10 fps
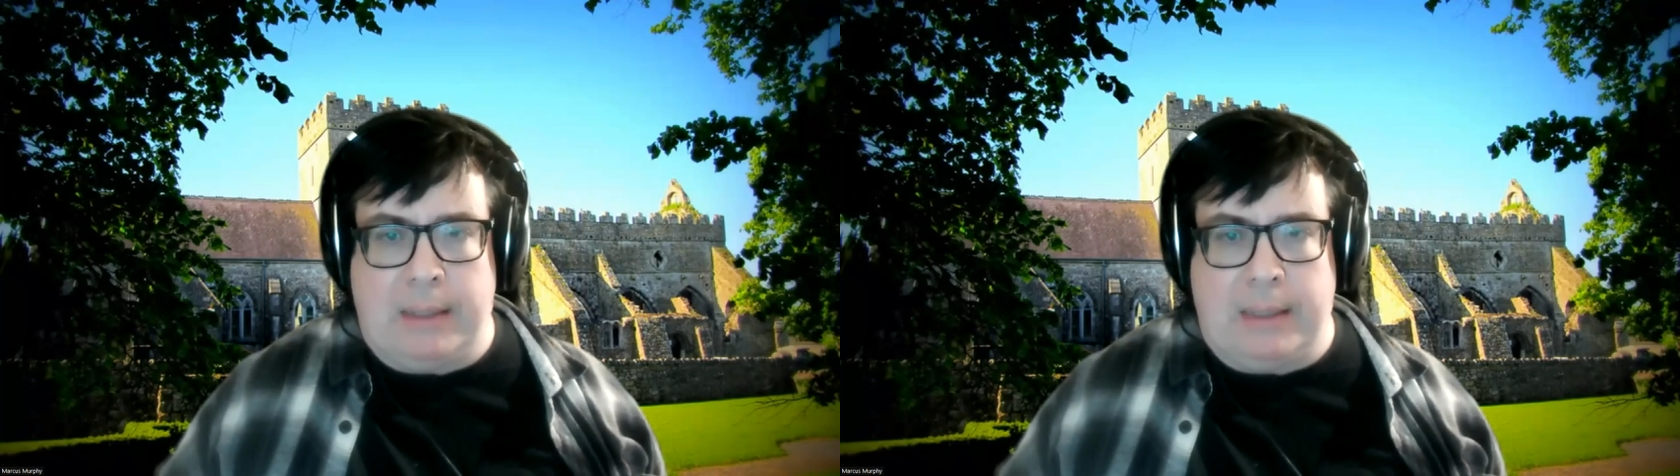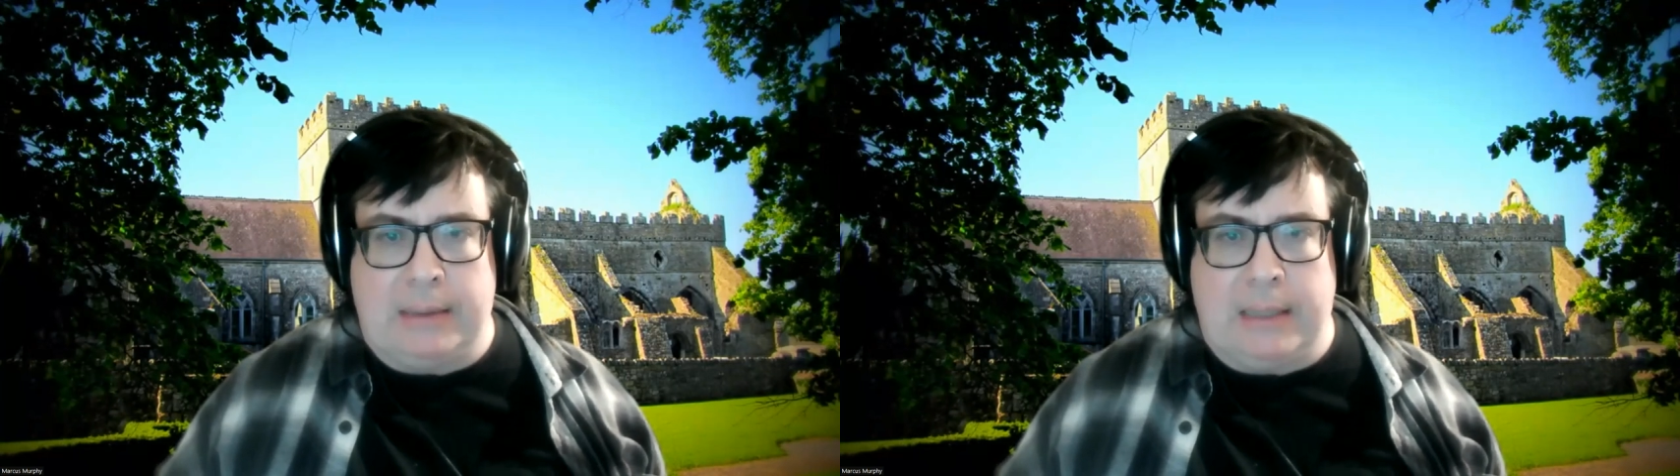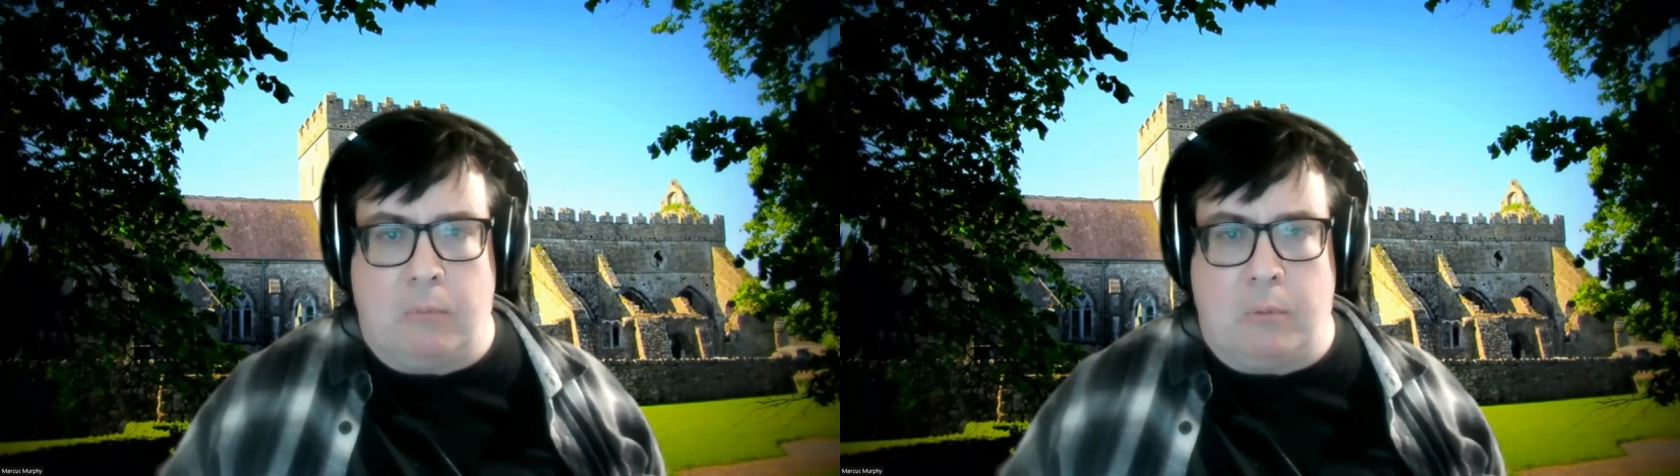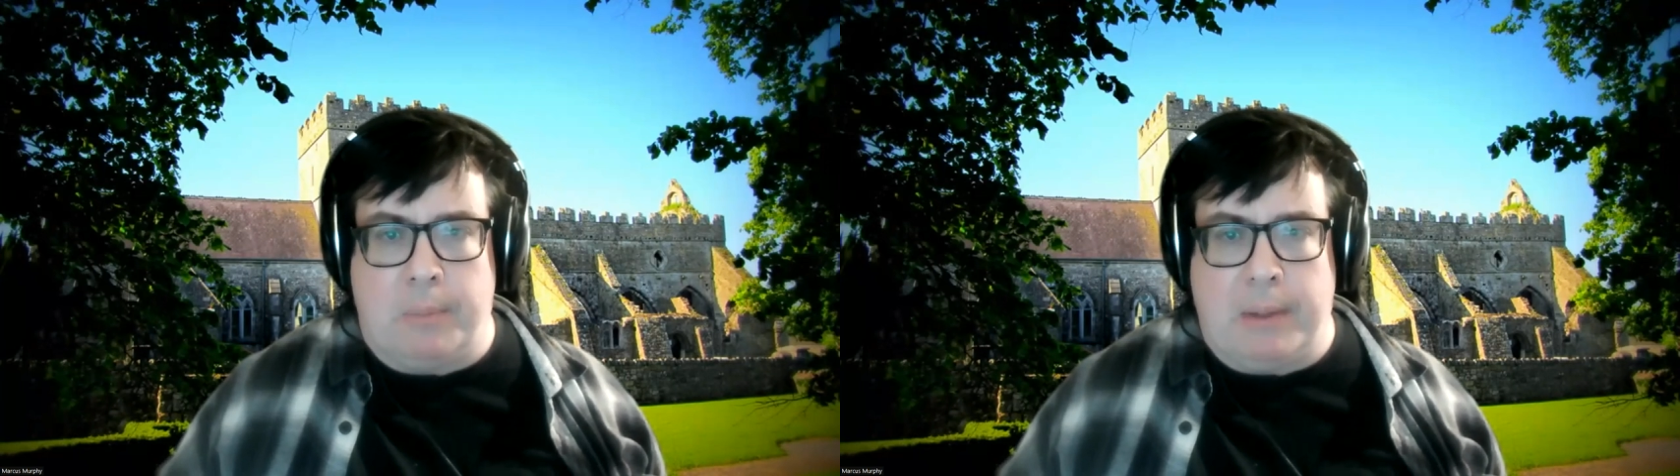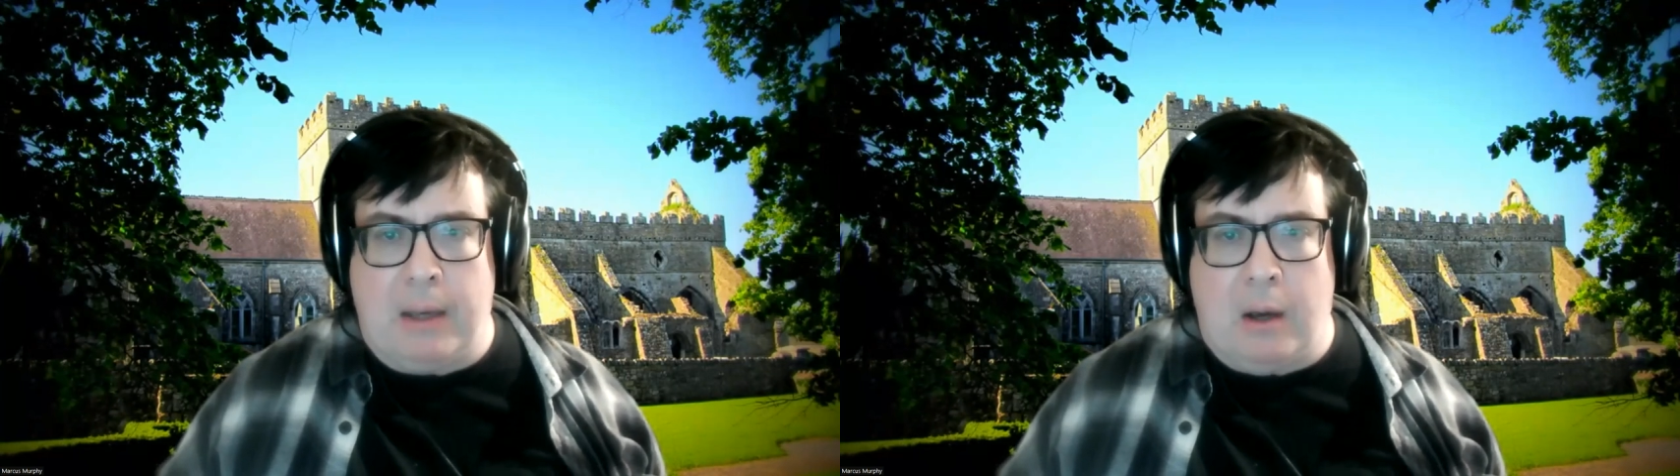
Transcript: they said would be